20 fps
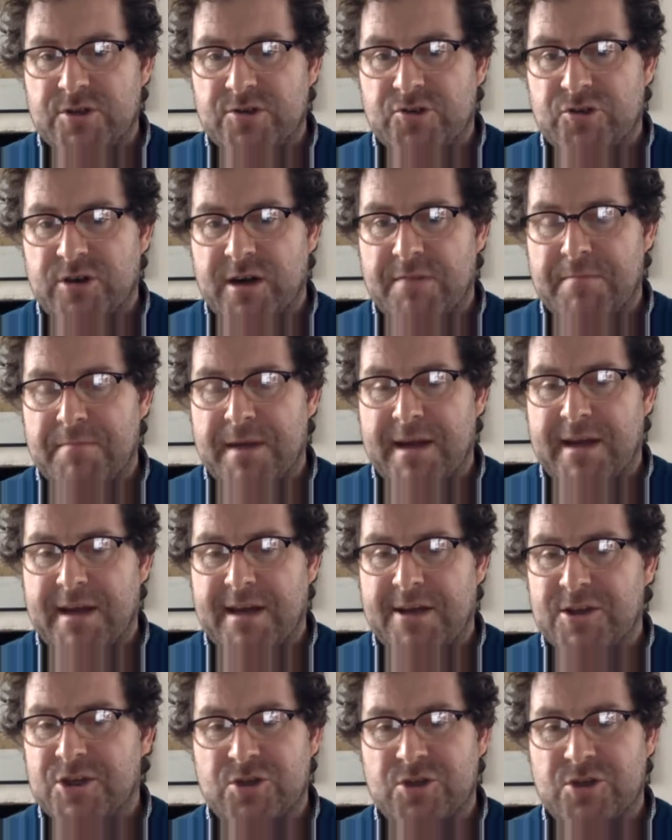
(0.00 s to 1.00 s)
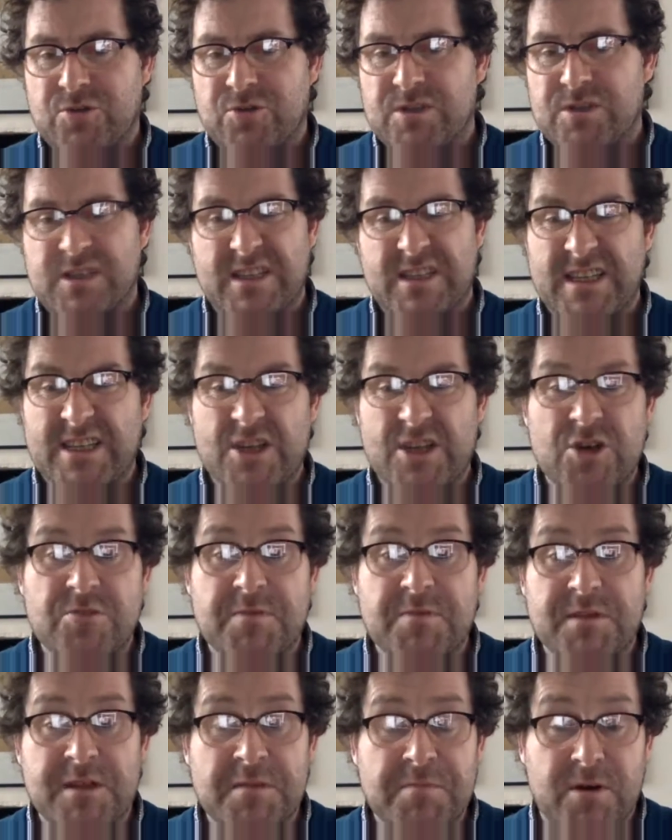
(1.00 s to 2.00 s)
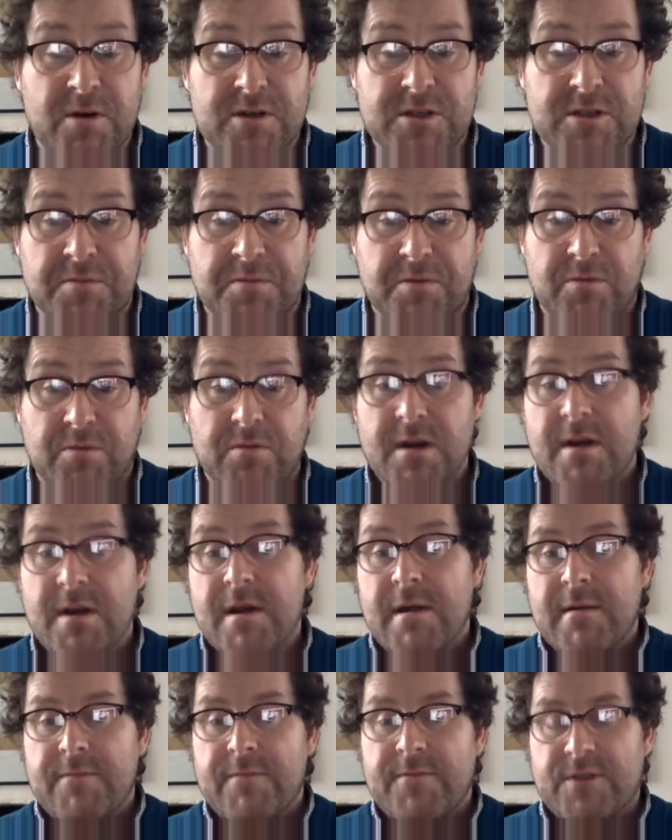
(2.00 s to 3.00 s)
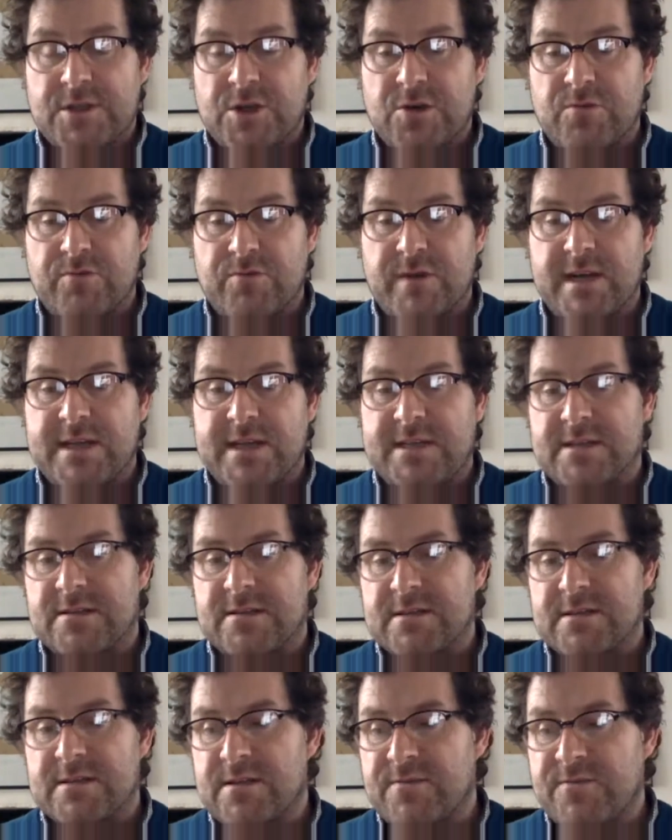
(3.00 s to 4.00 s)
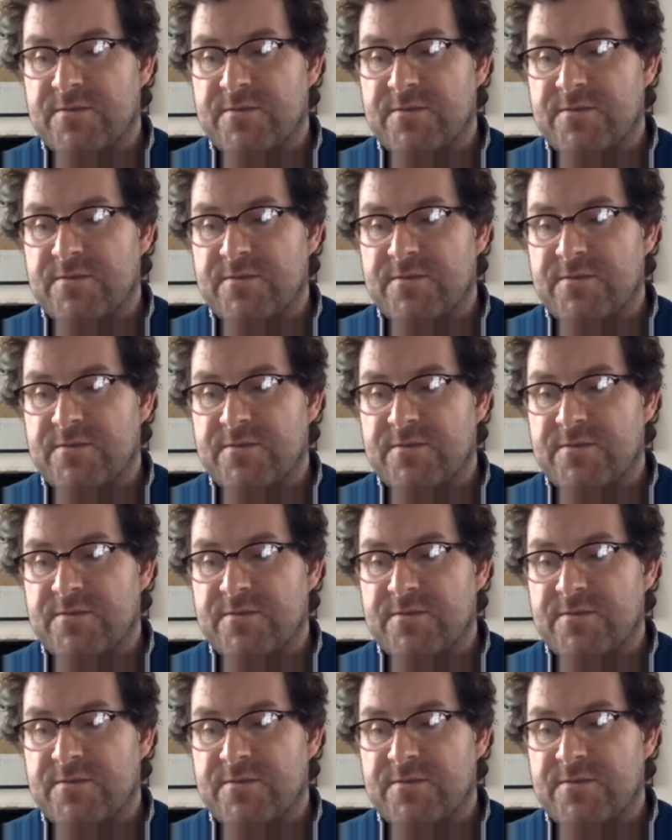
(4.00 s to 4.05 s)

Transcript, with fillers: try and make it as short as is humanly possible for two reasons.